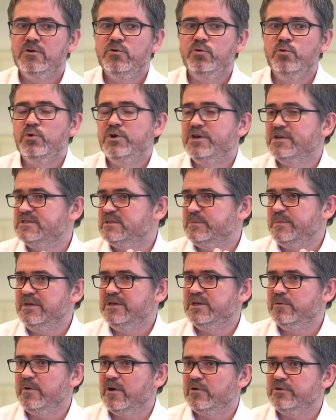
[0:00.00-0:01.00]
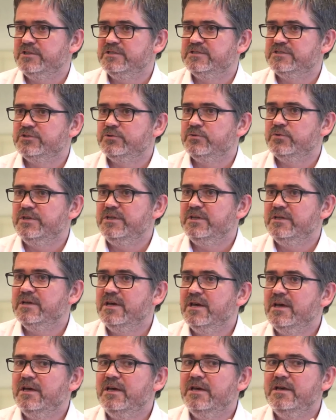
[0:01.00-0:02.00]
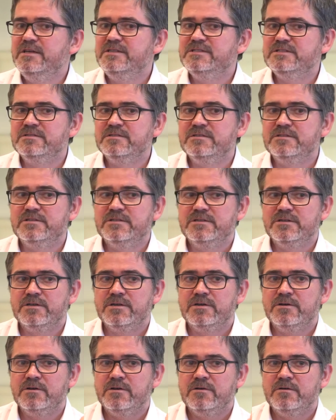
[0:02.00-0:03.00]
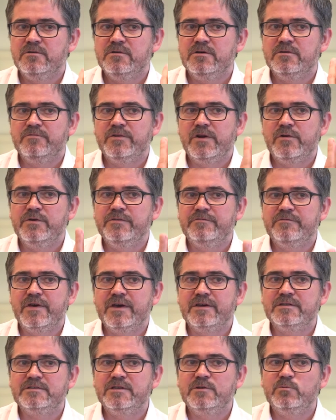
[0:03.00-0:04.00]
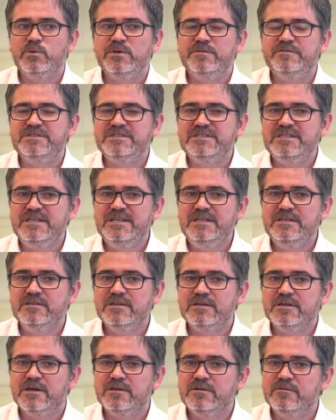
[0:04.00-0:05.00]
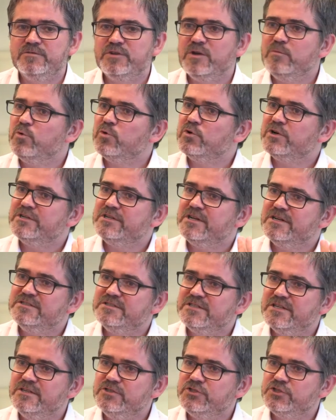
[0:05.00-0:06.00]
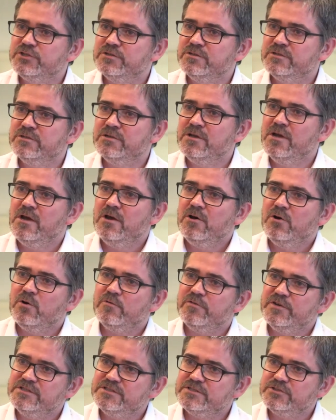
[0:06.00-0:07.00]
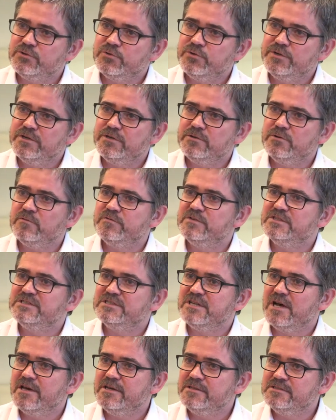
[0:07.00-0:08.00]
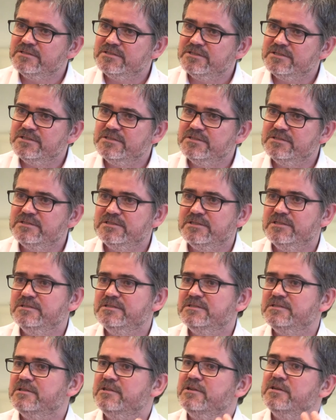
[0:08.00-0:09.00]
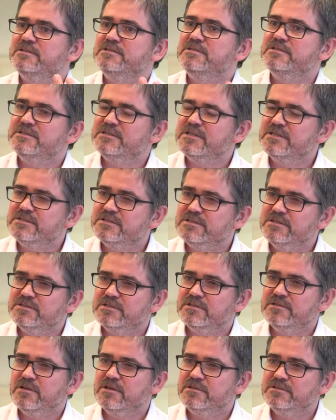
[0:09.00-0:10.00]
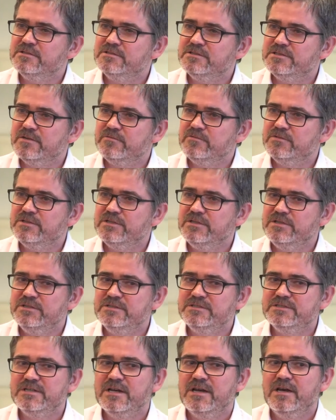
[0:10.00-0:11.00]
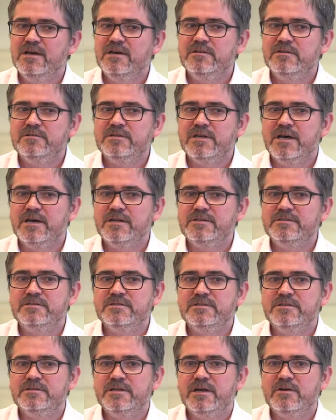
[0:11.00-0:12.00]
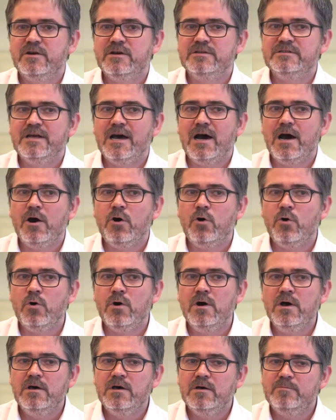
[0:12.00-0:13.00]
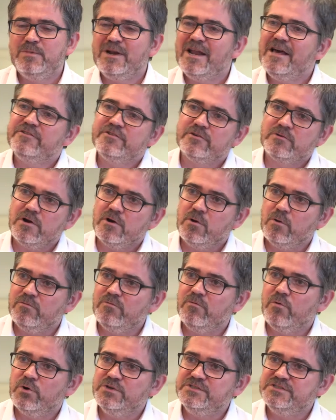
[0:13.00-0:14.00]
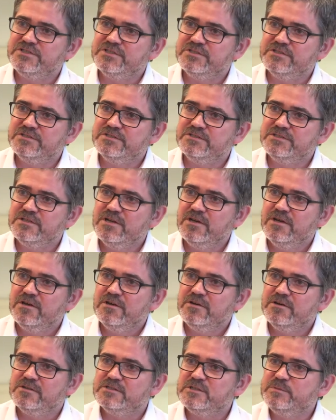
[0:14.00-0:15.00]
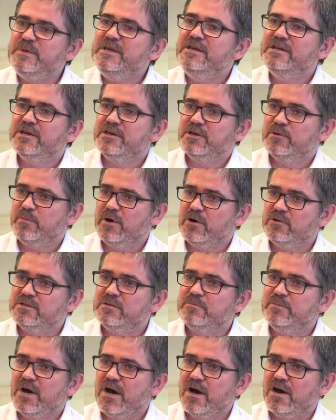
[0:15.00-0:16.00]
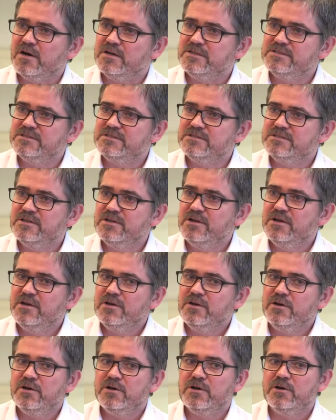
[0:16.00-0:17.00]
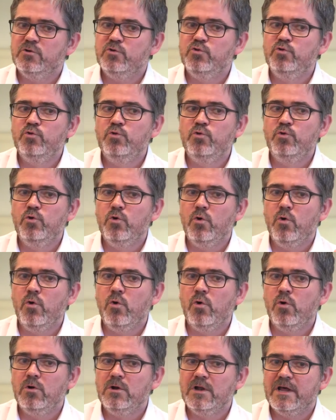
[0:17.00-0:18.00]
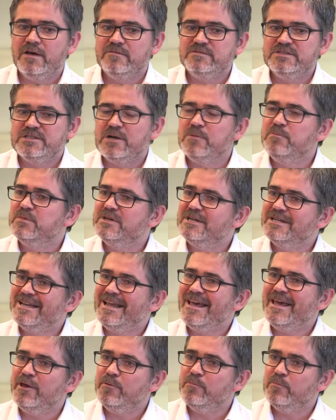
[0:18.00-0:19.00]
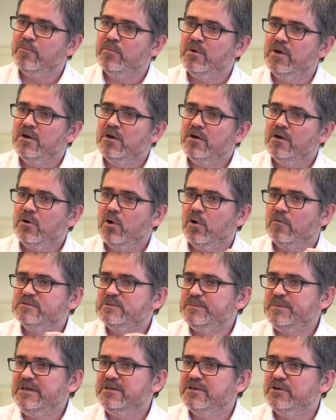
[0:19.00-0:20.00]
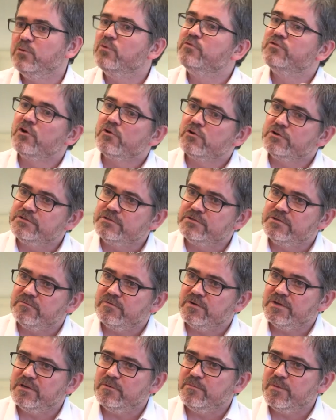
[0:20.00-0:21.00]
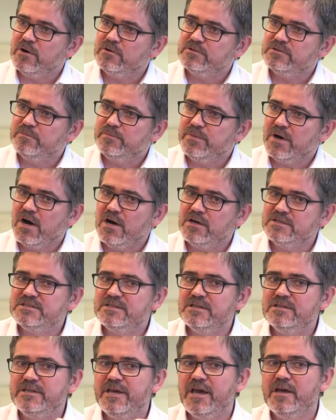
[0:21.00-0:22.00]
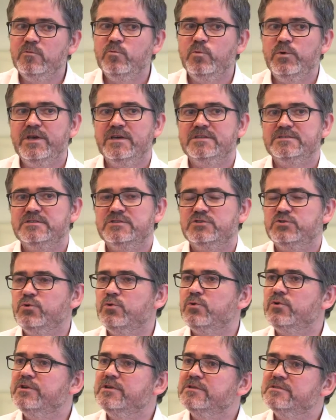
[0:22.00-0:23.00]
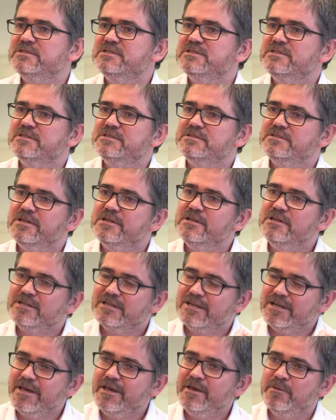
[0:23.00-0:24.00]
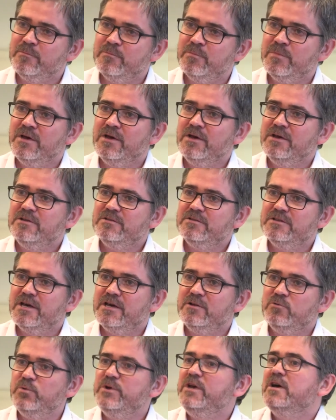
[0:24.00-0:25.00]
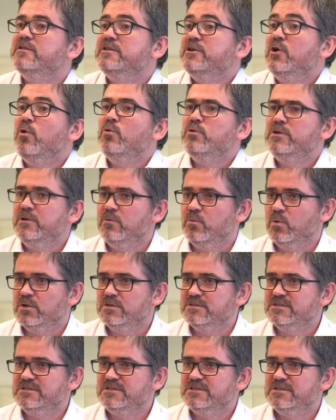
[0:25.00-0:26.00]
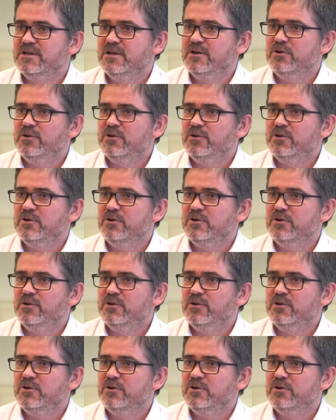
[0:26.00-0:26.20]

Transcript: who can speak about history isn't the very fact that we've seen a kind of democratization of history and of the sciences since the 1960s and 1970s, that there are now a plethora of voices uh, speaking about the past, uh, who all have some claim of speaking authoritatively about the past, and can we as historians still claim that we are the only ones